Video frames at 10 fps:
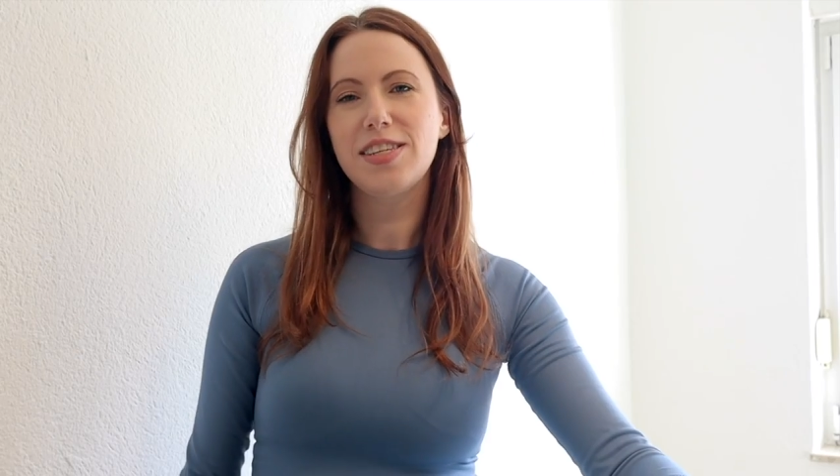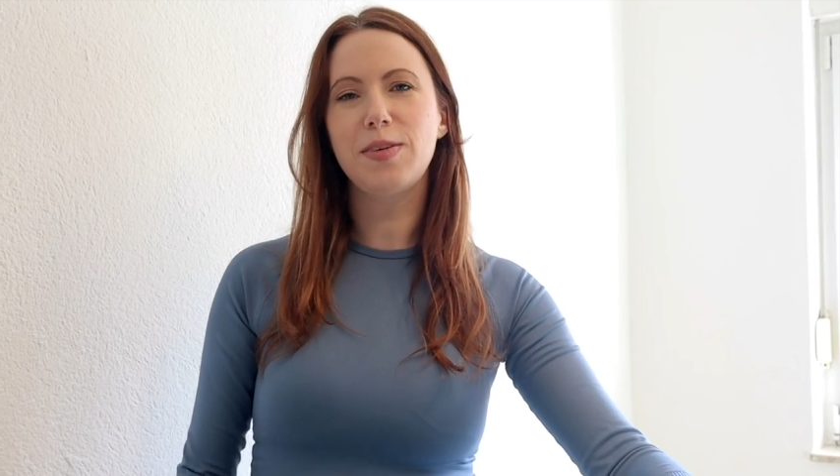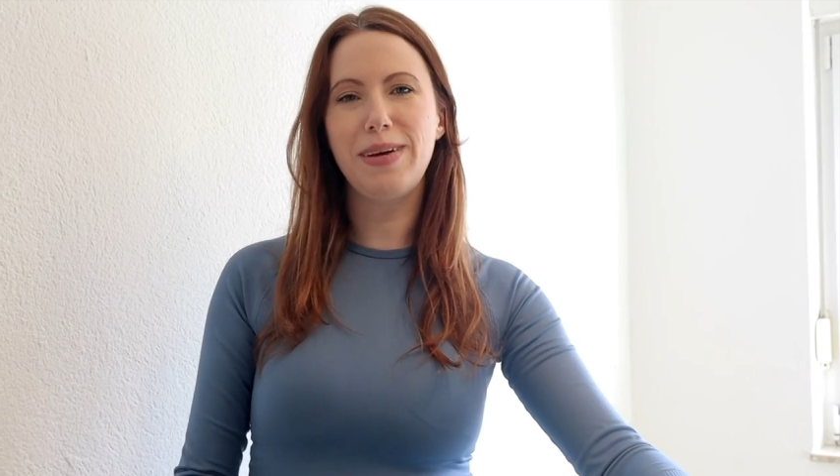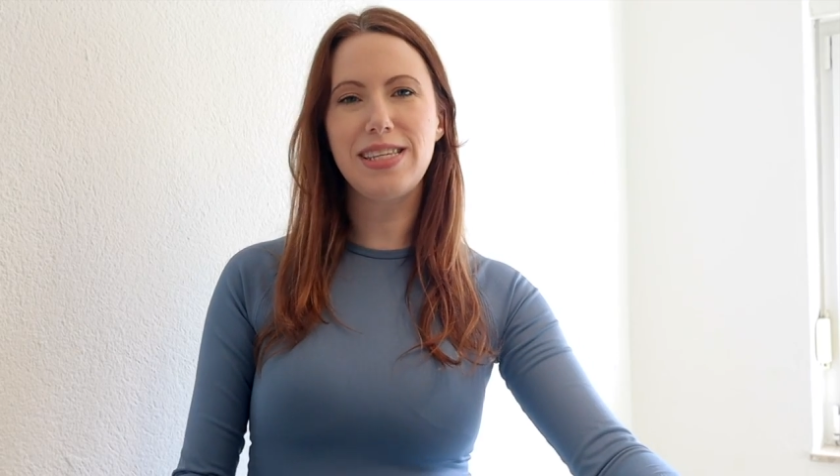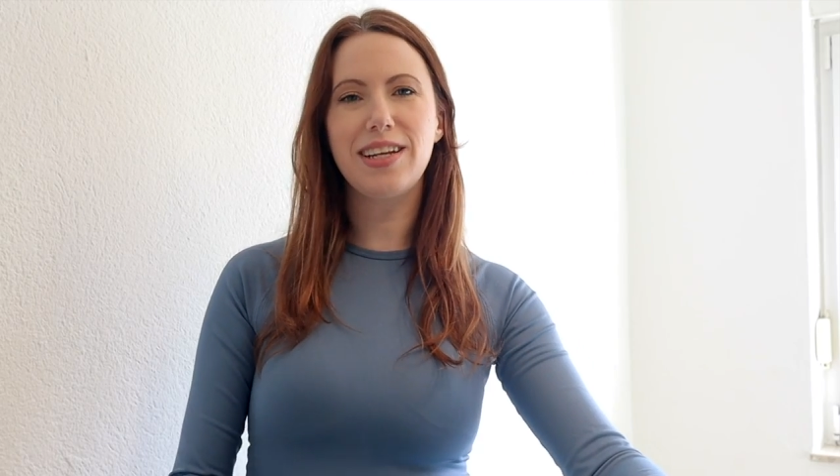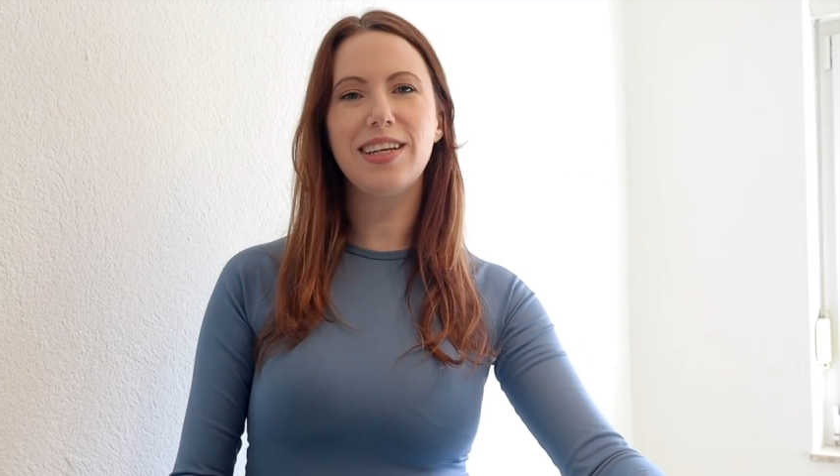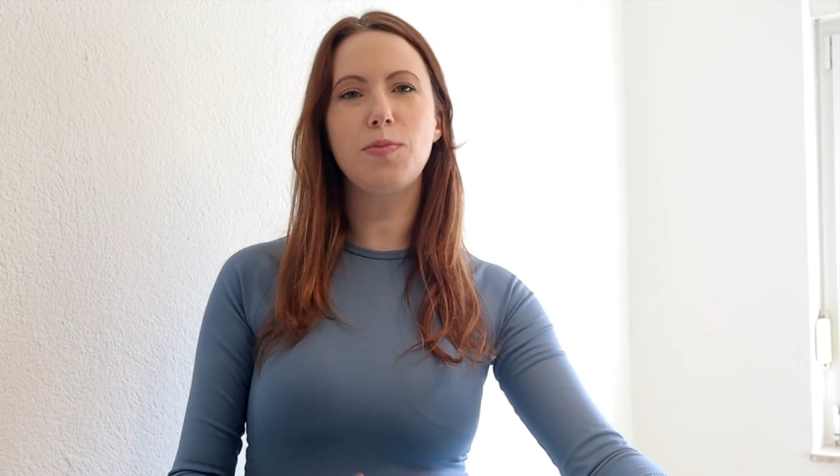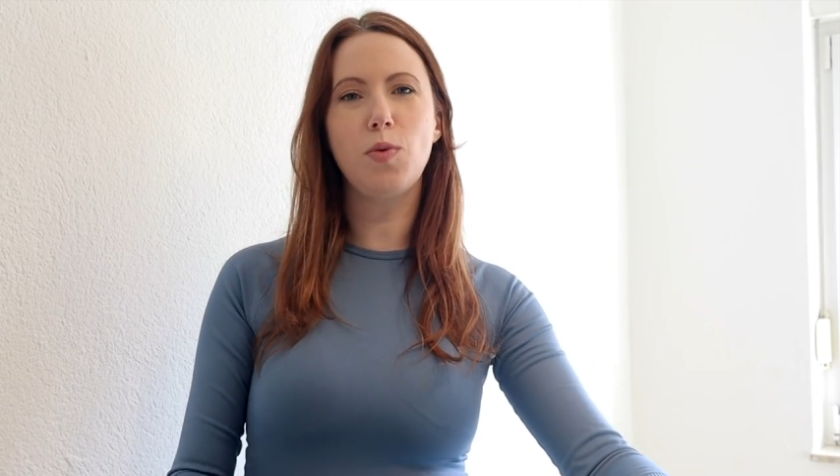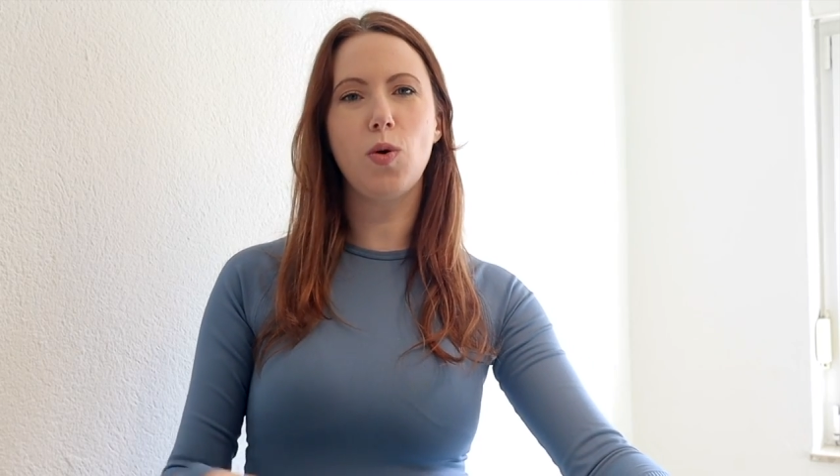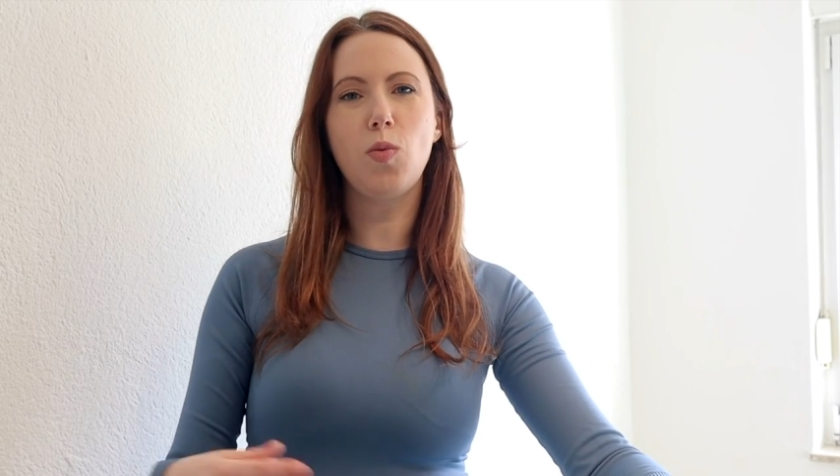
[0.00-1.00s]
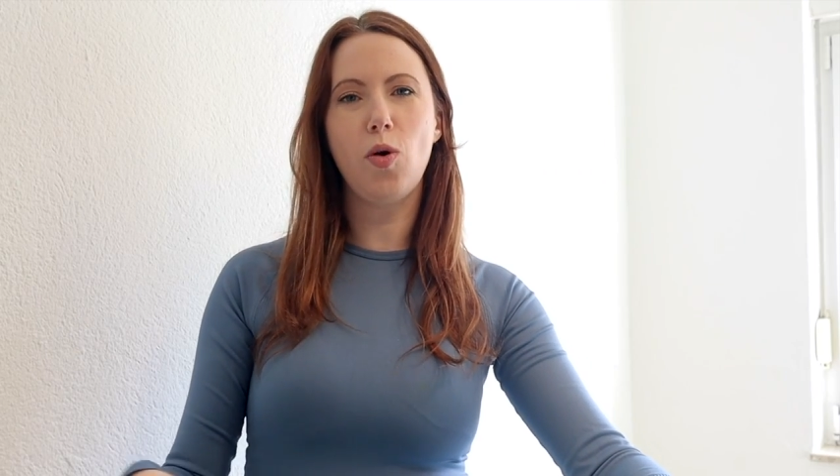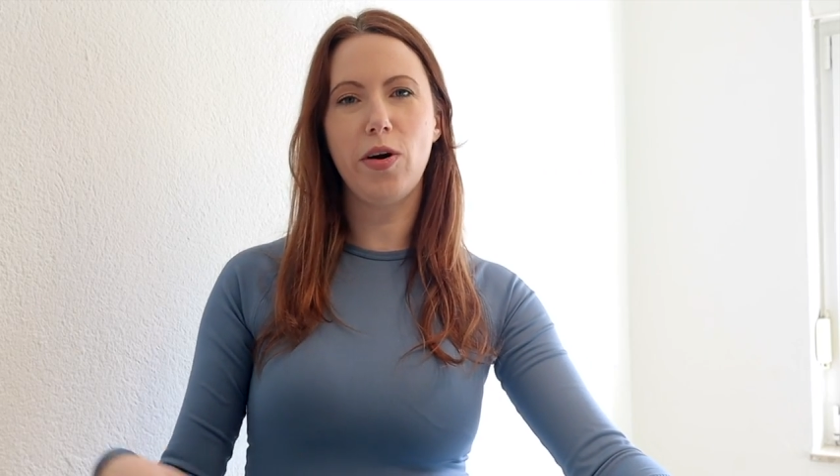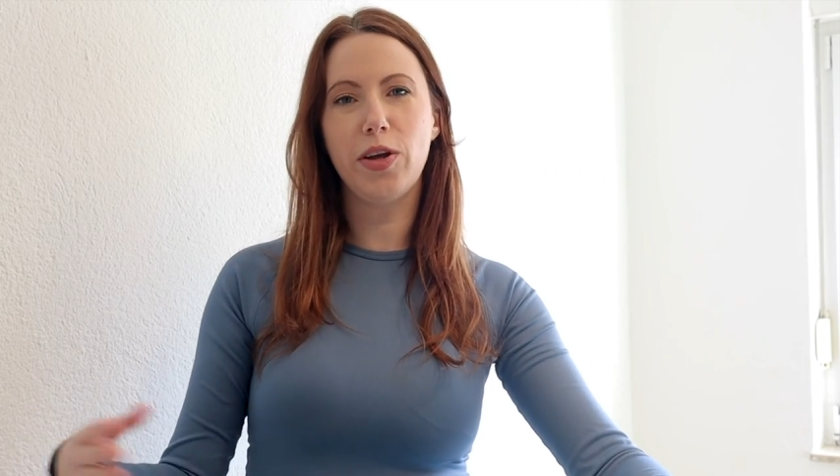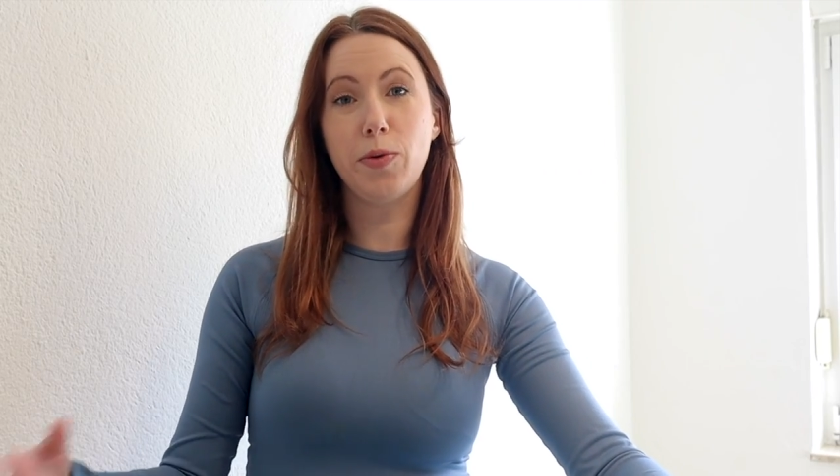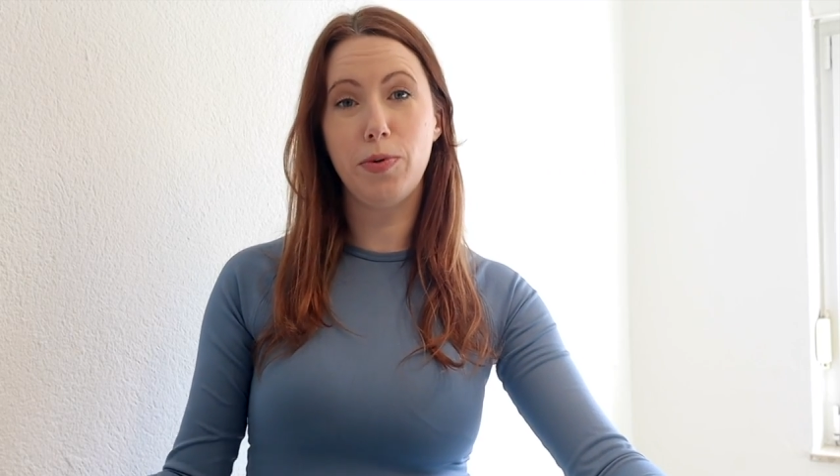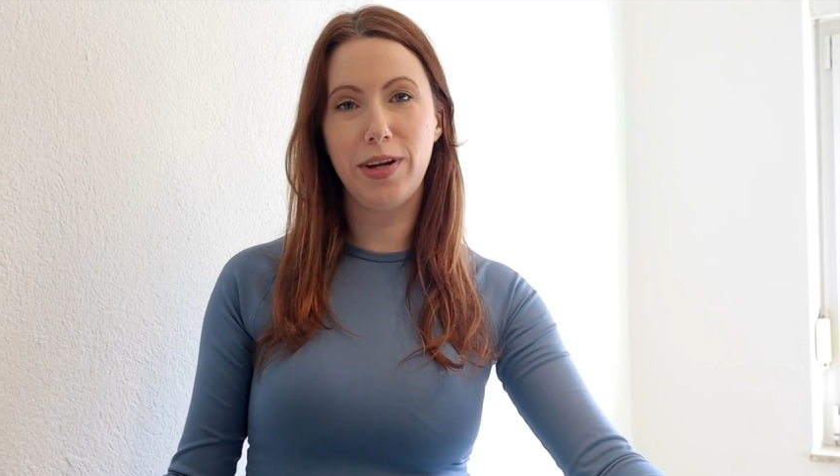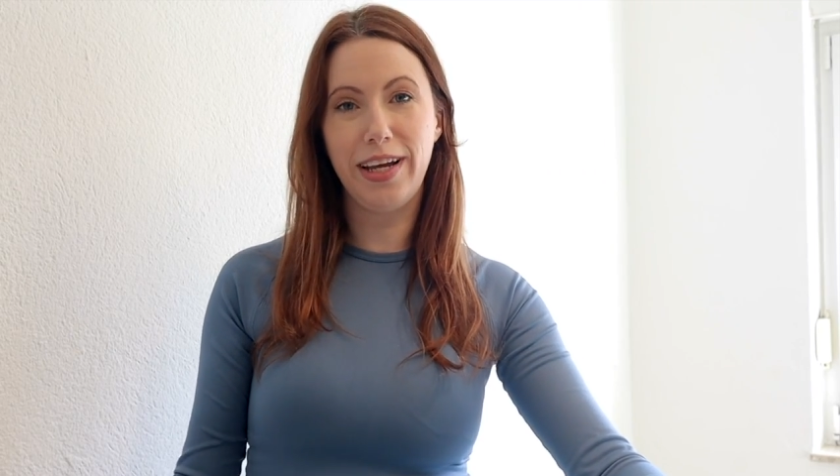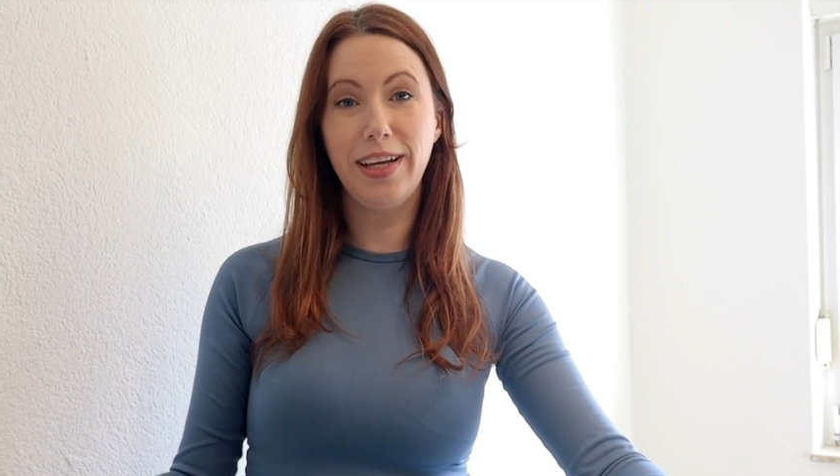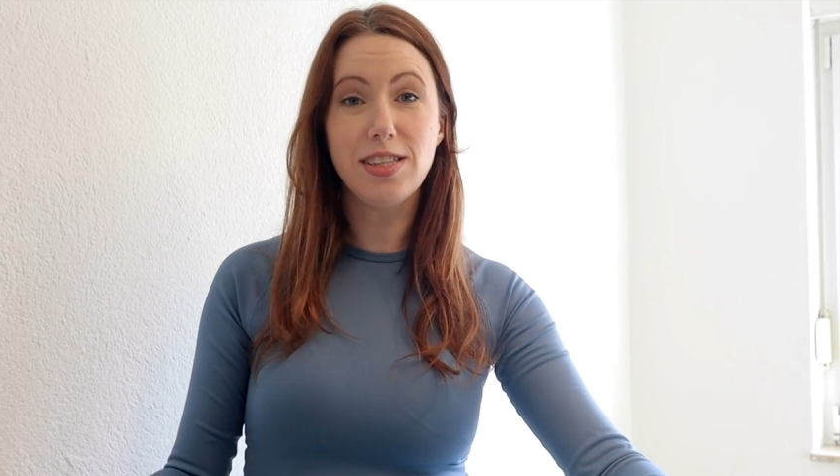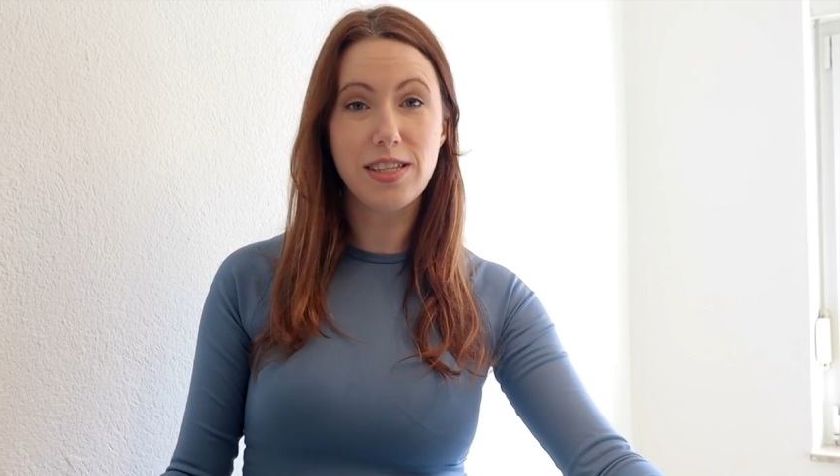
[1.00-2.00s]
So basically the more water you put
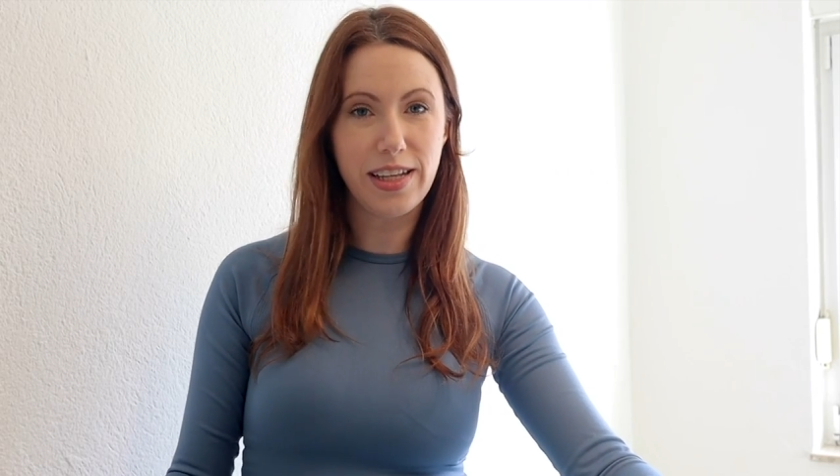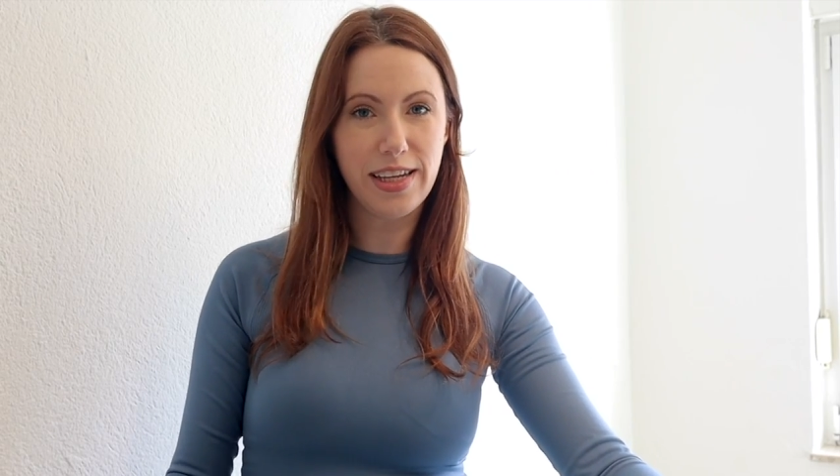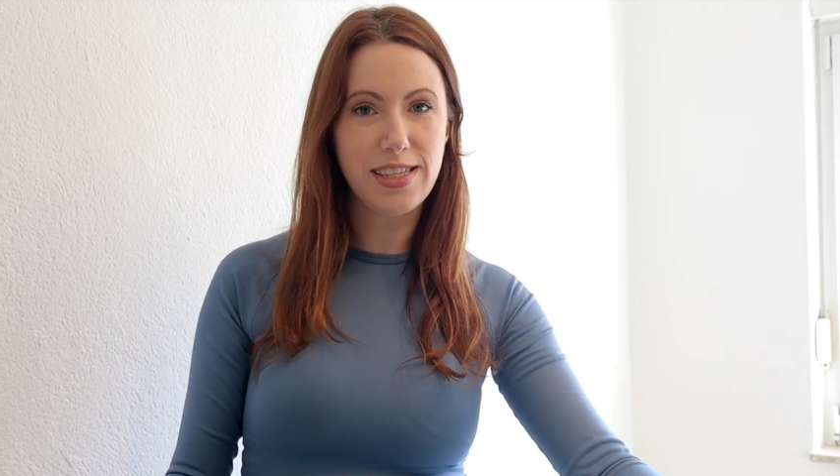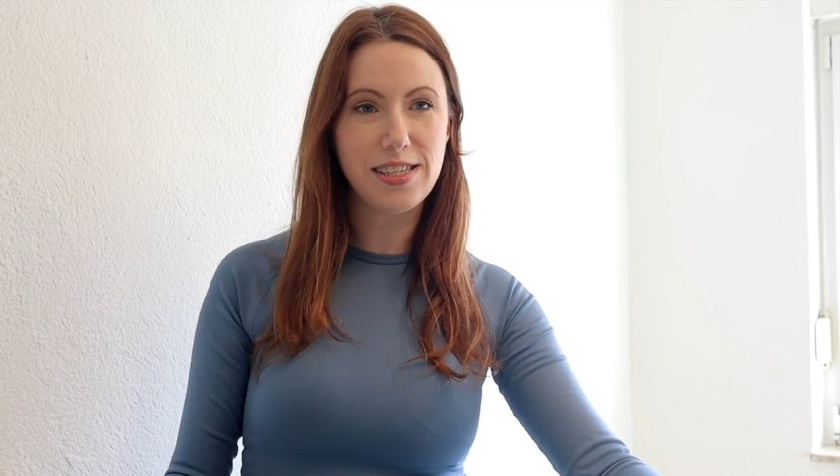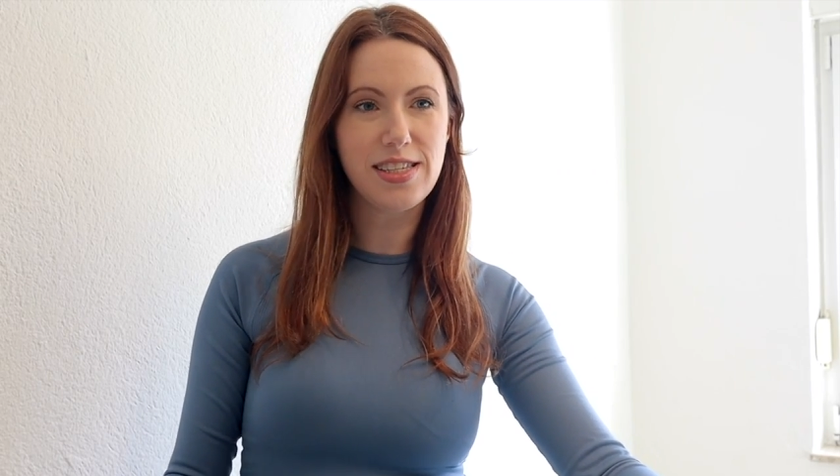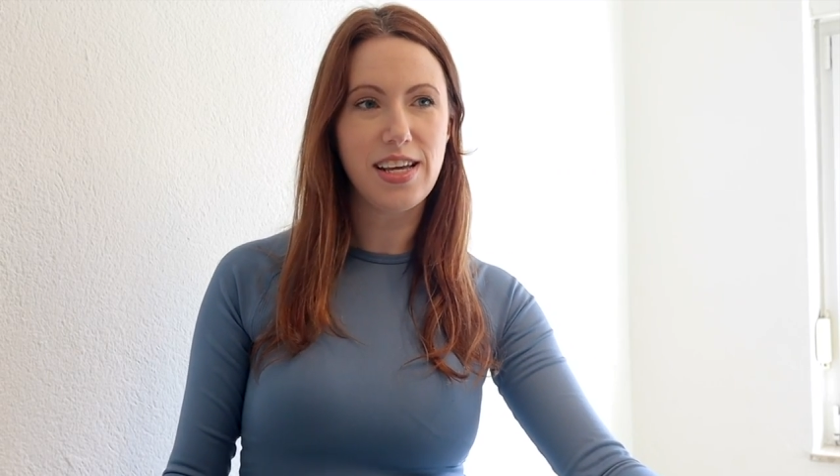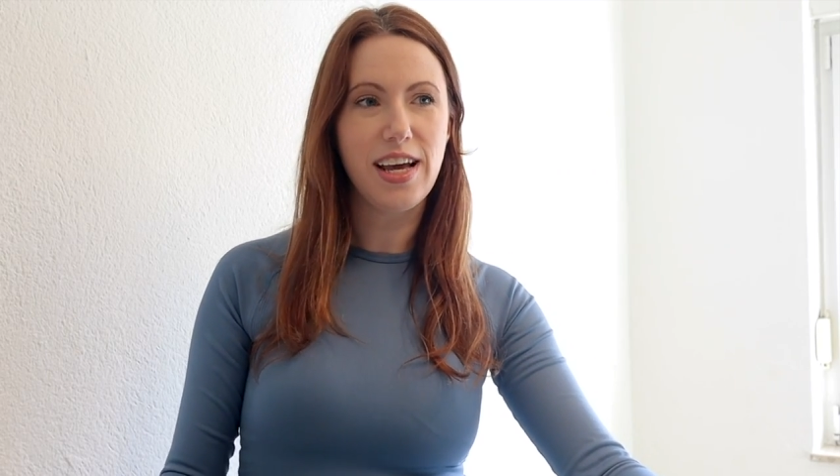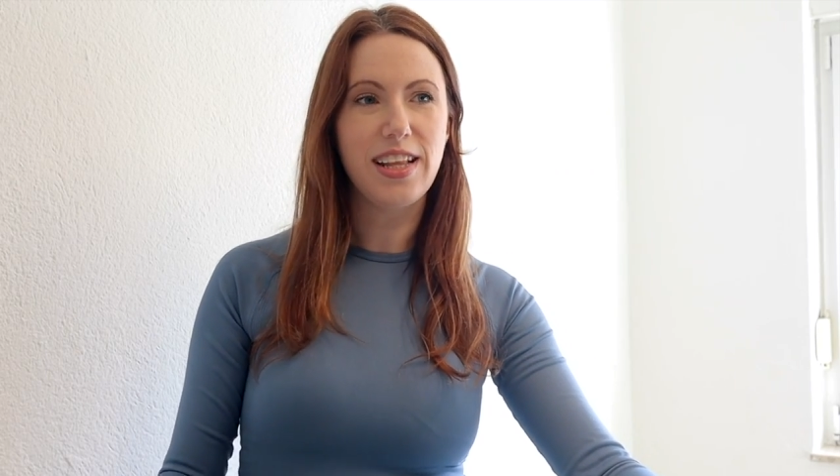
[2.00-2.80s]
into this,